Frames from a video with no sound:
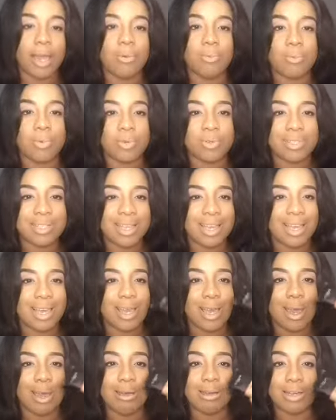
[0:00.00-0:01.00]
I will say,
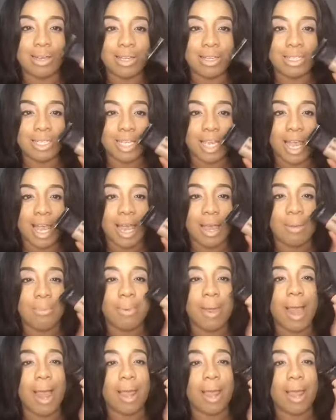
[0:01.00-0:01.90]
good job.